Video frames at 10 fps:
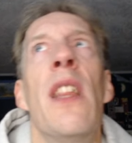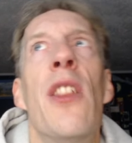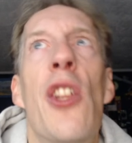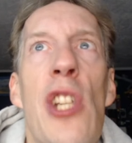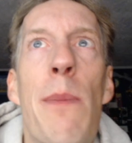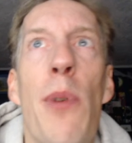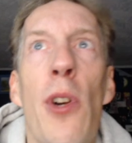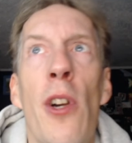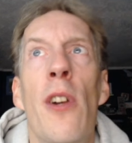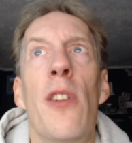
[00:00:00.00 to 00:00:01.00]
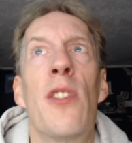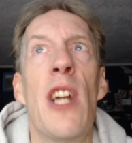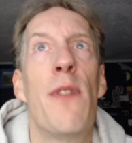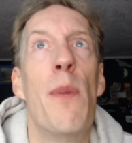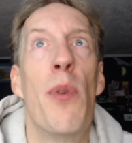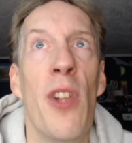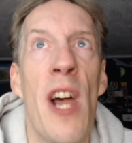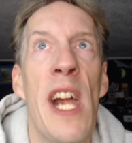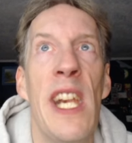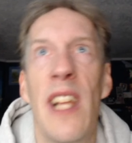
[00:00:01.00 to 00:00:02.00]
The cheaper stuff you put in the
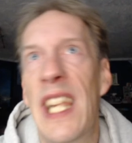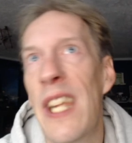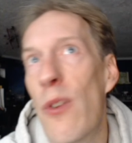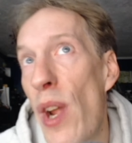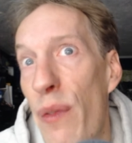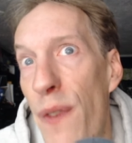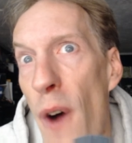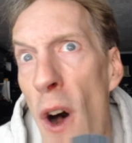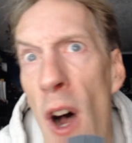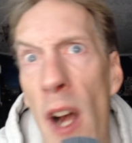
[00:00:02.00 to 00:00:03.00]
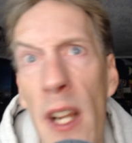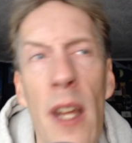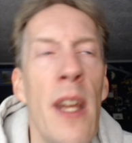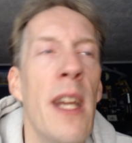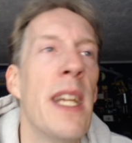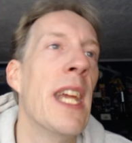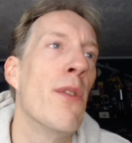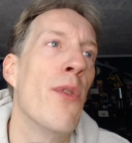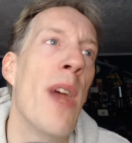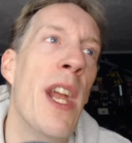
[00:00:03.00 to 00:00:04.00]
lighting, like getting rid of fog, getting
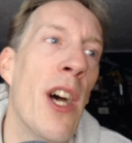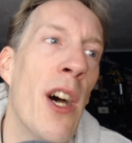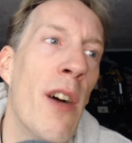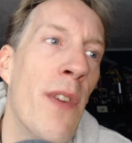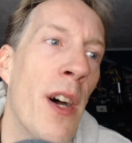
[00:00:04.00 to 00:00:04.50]
rid of